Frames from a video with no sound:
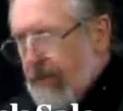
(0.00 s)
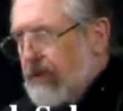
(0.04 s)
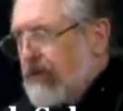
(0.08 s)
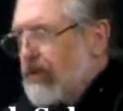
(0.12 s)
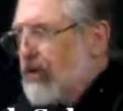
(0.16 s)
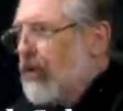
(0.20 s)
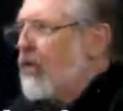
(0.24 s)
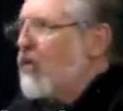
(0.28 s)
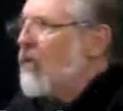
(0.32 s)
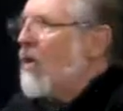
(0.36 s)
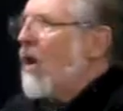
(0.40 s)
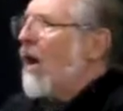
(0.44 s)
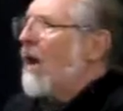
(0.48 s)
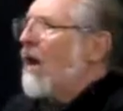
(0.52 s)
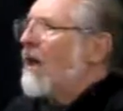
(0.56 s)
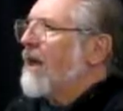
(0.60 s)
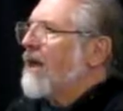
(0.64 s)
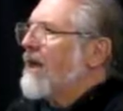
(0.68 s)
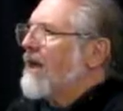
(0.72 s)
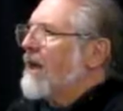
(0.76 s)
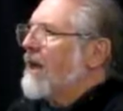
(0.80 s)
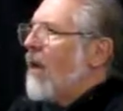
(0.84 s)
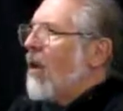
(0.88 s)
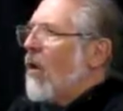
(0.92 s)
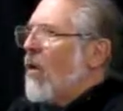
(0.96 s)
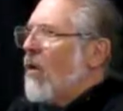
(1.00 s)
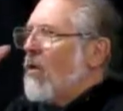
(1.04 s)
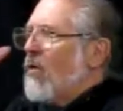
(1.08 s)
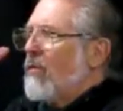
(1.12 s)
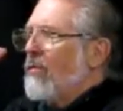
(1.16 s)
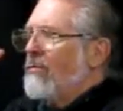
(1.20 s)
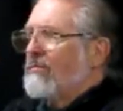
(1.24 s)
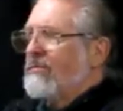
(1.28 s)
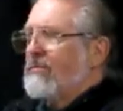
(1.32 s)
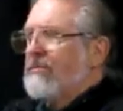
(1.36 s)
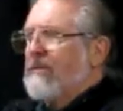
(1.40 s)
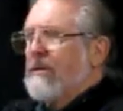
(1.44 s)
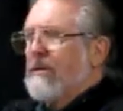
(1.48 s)
too
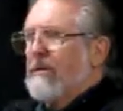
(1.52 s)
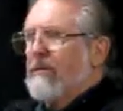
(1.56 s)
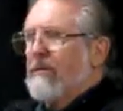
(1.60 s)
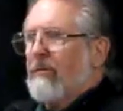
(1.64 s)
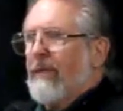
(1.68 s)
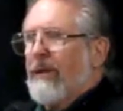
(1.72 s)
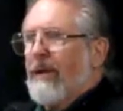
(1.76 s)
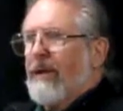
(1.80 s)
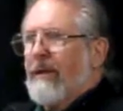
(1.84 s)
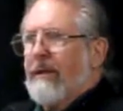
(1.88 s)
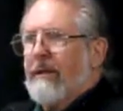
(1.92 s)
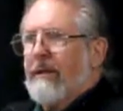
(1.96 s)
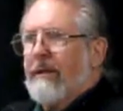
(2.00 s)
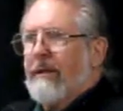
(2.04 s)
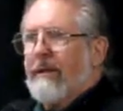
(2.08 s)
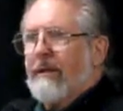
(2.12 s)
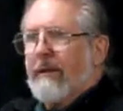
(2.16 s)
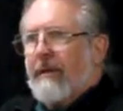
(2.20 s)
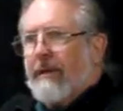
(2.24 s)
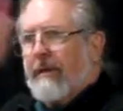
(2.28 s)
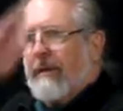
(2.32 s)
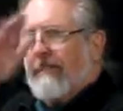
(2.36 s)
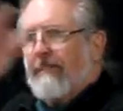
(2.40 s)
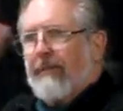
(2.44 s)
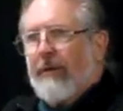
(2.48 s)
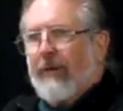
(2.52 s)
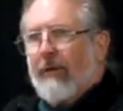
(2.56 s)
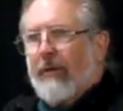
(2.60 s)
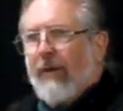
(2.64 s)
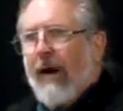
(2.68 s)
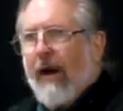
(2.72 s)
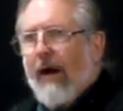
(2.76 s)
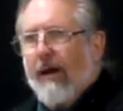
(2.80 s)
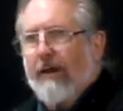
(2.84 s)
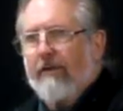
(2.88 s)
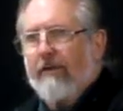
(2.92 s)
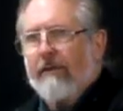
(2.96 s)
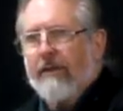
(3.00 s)
honeycombed with
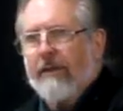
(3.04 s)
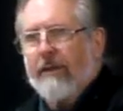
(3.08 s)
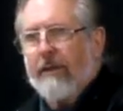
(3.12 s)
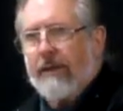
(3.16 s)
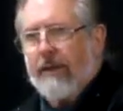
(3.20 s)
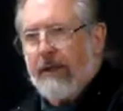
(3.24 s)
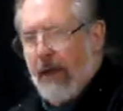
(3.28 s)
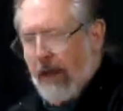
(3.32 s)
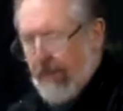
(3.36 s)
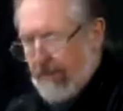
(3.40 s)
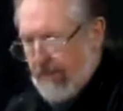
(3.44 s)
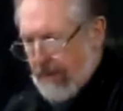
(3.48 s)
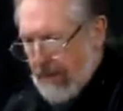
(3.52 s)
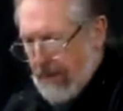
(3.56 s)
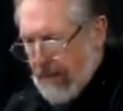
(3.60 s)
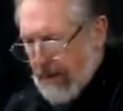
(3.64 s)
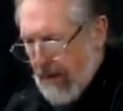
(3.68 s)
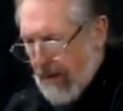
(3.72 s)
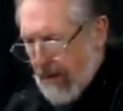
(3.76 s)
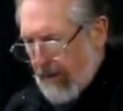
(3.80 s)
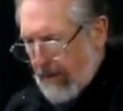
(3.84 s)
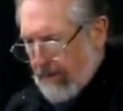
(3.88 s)
bureaucracy up and down